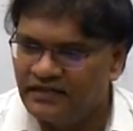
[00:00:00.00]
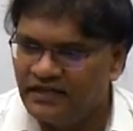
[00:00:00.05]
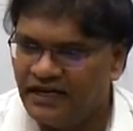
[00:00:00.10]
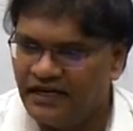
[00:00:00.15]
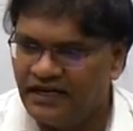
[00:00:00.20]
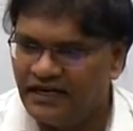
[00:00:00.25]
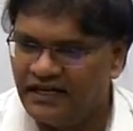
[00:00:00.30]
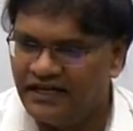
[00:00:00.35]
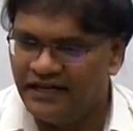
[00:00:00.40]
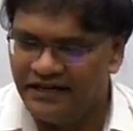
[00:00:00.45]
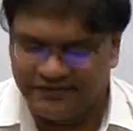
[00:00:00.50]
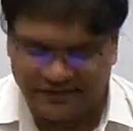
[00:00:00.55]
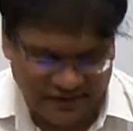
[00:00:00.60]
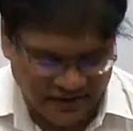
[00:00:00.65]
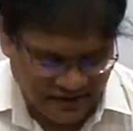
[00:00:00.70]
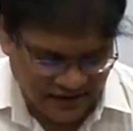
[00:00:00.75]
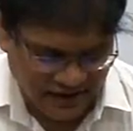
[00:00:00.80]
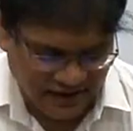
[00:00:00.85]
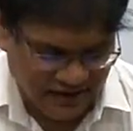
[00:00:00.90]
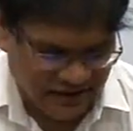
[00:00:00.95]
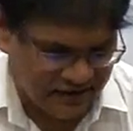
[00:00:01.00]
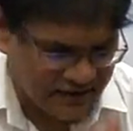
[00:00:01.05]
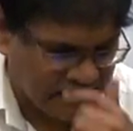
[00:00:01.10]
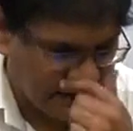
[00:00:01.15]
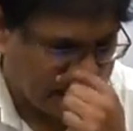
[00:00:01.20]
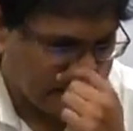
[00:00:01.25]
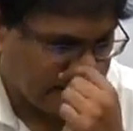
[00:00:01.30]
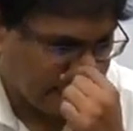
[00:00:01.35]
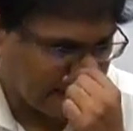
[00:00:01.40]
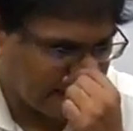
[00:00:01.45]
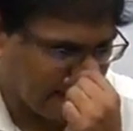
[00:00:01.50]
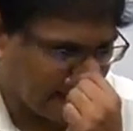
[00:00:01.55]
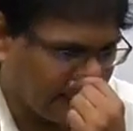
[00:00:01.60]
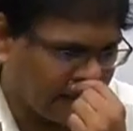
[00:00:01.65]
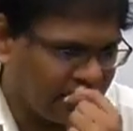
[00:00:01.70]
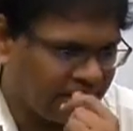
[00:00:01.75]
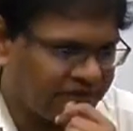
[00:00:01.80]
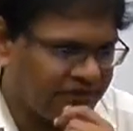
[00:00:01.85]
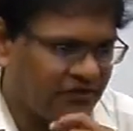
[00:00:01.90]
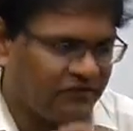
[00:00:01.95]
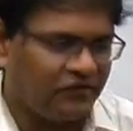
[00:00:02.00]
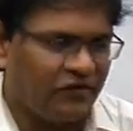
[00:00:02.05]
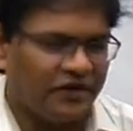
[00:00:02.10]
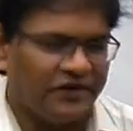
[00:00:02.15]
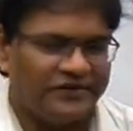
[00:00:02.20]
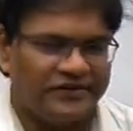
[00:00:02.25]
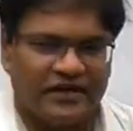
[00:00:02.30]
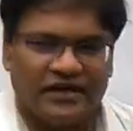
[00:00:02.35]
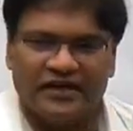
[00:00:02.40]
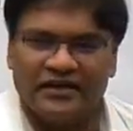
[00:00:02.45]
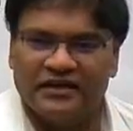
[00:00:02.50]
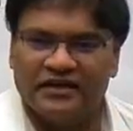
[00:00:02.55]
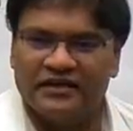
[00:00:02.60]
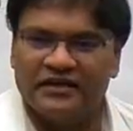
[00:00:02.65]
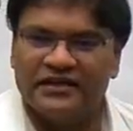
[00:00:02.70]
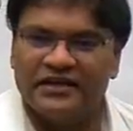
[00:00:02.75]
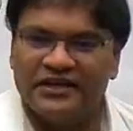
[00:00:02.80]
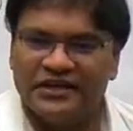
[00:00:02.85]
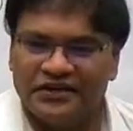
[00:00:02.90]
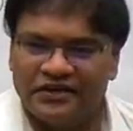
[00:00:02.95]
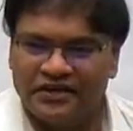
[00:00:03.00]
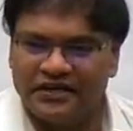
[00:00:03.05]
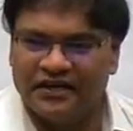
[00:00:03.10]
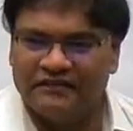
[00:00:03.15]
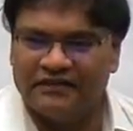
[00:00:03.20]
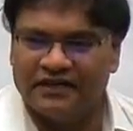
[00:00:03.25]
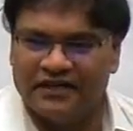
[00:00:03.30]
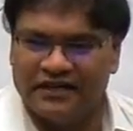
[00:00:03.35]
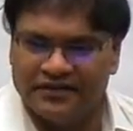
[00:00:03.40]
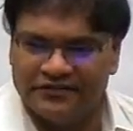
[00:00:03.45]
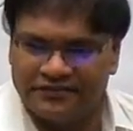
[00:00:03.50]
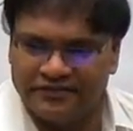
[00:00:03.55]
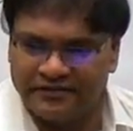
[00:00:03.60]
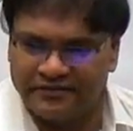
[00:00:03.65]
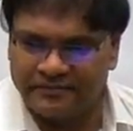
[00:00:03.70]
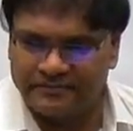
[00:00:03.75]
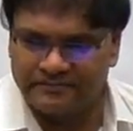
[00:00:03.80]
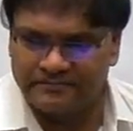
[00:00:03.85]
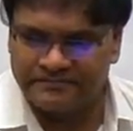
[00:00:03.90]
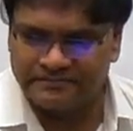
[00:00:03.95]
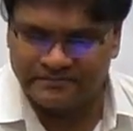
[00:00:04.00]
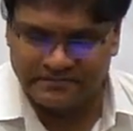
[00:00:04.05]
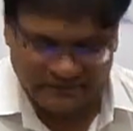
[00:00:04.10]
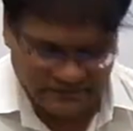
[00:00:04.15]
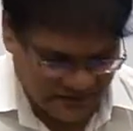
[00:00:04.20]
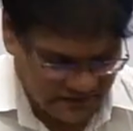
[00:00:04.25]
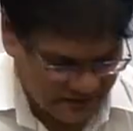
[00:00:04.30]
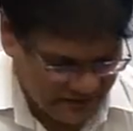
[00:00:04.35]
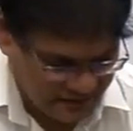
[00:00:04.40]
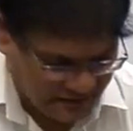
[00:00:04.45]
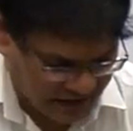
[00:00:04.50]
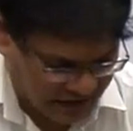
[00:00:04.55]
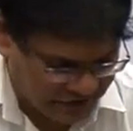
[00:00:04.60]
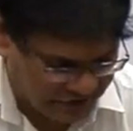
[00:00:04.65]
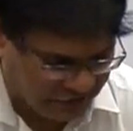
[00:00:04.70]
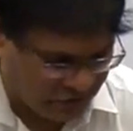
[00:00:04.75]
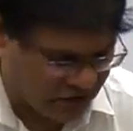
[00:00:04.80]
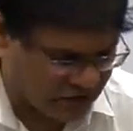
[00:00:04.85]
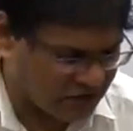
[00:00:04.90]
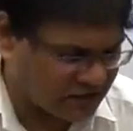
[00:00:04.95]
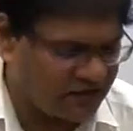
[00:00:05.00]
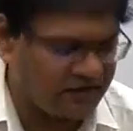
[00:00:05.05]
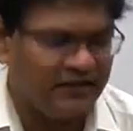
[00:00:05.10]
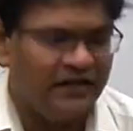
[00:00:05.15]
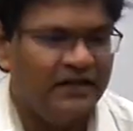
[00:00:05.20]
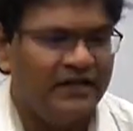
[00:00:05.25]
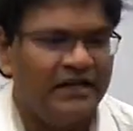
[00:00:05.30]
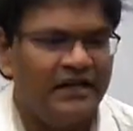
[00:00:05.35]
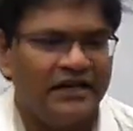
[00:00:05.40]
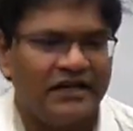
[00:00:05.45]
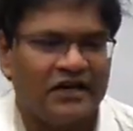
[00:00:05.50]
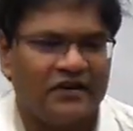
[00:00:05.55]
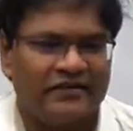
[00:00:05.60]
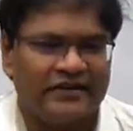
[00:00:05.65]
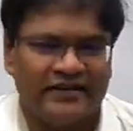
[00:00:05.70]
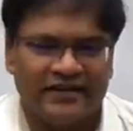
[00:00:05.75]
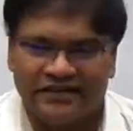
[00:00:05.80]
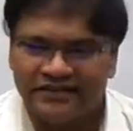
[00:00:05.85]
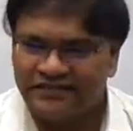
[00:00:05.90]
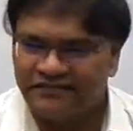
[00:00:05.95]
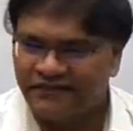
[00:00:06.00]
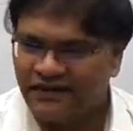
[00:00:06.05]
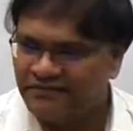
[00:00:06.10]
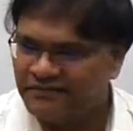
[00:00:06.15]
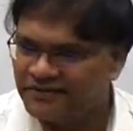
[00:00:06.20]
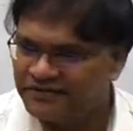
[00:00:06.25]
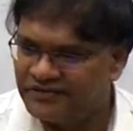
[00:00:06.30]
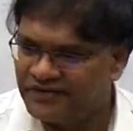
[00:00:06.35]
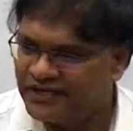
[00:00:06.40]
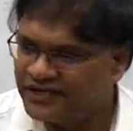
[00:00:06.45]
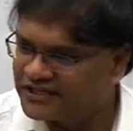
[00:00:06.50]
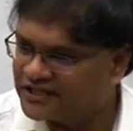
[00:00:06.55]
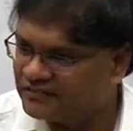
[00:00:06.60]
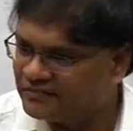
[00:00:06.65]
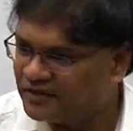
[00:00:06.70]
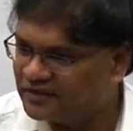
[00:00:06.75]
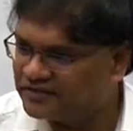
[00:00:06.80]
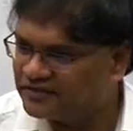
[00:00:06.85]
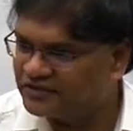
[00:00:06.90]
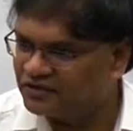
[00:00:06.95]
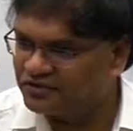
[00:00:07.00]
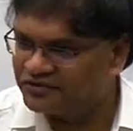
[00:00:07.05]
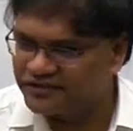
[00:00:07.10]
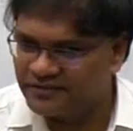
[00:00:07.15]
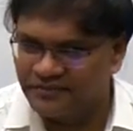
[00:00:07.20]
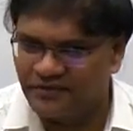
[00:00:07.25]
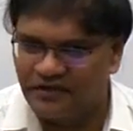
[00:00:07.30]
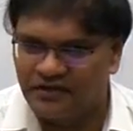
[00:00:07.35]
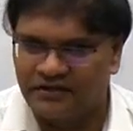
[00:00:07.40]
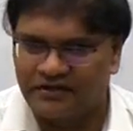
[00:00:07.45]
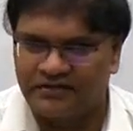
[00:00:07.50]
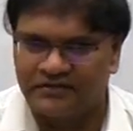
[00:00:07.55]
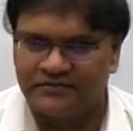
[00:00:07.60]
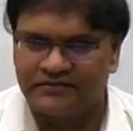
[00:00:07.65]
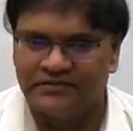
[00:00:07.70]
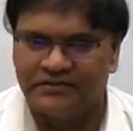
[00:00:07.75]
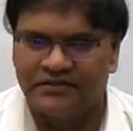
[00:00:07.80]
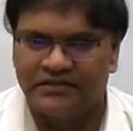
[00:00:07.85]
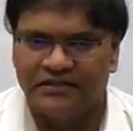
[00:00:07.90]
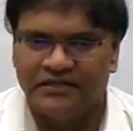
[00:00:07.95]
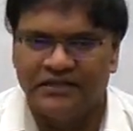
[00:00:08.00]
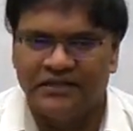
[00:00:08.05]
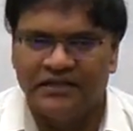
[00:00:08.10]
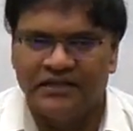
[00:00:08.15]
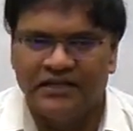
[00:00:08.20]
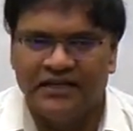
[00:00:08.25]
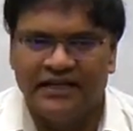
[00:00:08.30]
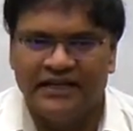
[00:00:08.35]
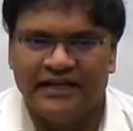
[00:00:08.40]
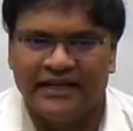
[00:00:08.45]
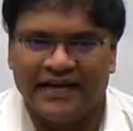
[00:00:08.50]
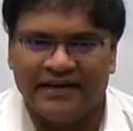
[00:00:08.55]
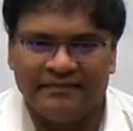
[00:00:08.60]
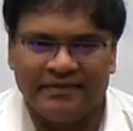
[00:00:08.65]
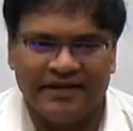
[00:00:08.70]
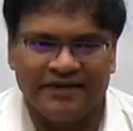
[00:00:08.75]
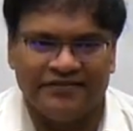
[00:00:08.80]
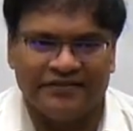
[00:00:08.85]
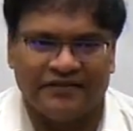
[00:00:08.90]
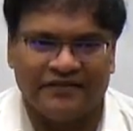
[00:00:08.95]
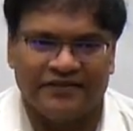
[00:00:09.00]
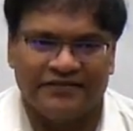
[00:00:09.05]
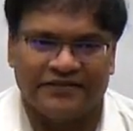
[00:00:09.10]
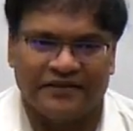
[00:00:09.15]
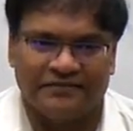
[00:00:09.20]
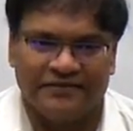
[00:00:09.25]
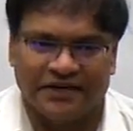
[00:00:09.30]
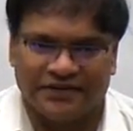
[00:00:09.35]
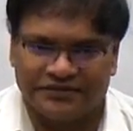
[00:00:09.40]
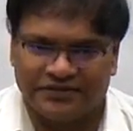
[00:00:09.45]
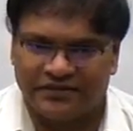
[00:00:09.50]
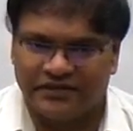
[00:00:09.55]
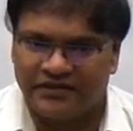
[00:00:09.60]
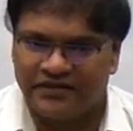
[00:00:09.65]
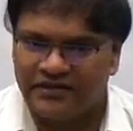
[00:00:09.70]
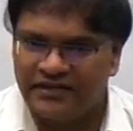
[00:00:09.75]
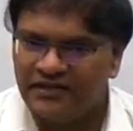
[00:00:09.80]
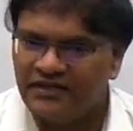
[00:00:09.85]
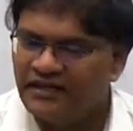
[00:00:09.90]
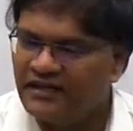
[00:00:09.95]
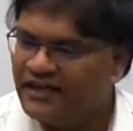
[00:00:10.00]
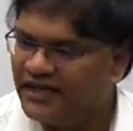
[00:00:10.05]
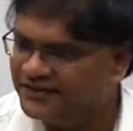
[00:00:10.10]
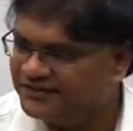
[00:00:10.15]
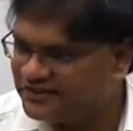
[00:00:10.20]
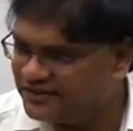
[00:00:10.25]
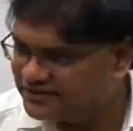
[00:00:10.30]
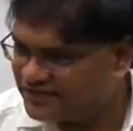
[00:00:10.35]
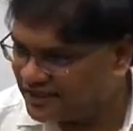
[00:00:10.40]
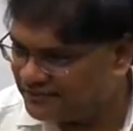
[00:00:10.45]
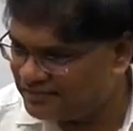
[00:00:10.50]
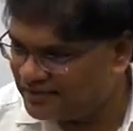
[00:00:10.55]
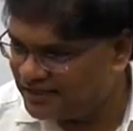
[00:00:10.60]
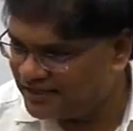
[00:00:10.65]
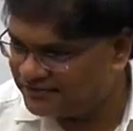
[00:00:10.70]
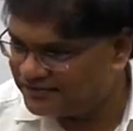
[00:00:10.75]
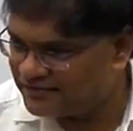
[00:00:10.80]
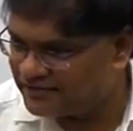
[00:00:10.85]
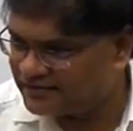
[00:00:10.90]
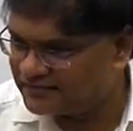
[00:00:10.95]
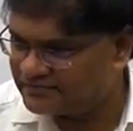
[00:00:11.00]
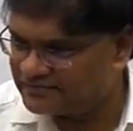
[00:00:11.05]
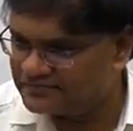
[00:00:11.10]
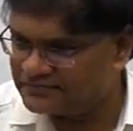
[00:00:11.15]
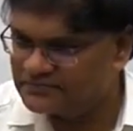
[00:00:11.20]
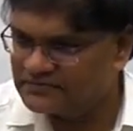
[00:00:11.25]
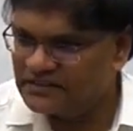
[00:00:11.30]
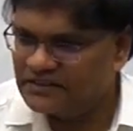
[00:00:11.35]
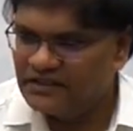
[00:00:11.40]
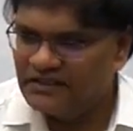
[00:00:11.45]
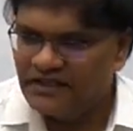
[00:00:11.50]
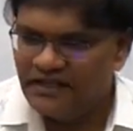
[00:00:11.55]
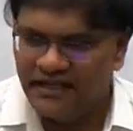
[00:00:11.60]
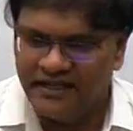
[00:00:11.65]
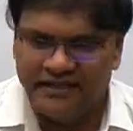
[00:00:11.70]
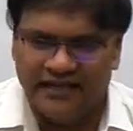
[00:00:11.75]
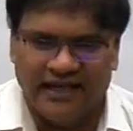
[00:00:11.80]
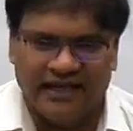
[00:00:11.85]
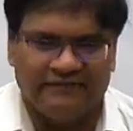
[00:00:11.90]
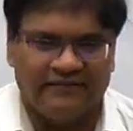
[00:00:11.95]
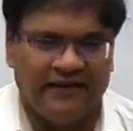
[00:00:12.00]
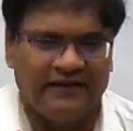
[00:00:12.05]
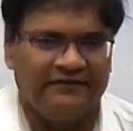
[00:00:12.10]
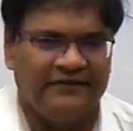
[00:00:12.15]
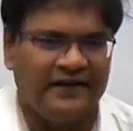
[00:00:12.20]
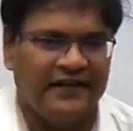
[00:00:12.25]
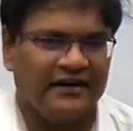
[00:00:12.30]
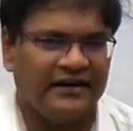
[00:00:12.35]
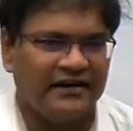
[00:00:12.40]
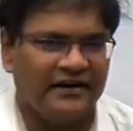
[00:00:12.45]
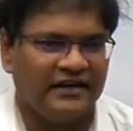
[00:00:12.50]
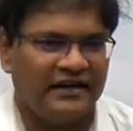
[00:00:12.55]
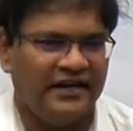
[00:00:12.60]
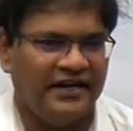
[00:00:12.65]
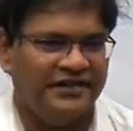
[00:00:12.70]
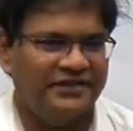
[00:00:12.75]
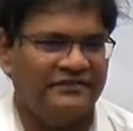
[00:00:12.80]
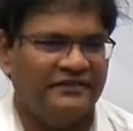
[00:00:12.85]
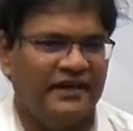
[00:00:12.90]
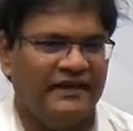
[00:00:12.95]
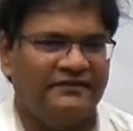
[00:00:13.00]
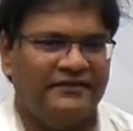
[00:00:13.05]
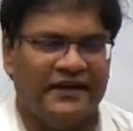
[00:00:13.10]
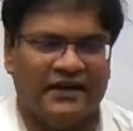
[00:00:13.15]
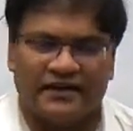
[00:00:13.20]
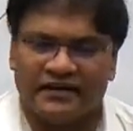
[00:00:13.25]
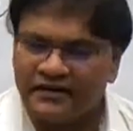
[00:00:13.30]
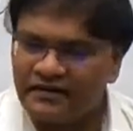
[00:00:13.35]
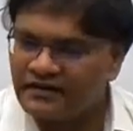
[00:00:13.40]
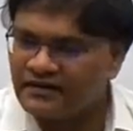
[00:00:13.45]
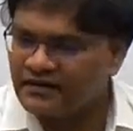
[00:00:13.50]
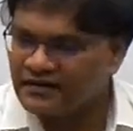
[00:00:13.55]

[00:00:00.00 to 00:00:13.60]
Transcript: And he said that the king should focus on good governance. That is what Kautilya's famous dictum also talks about. In the happiness of his subjects lies his happiness. In their welfare, his welfare.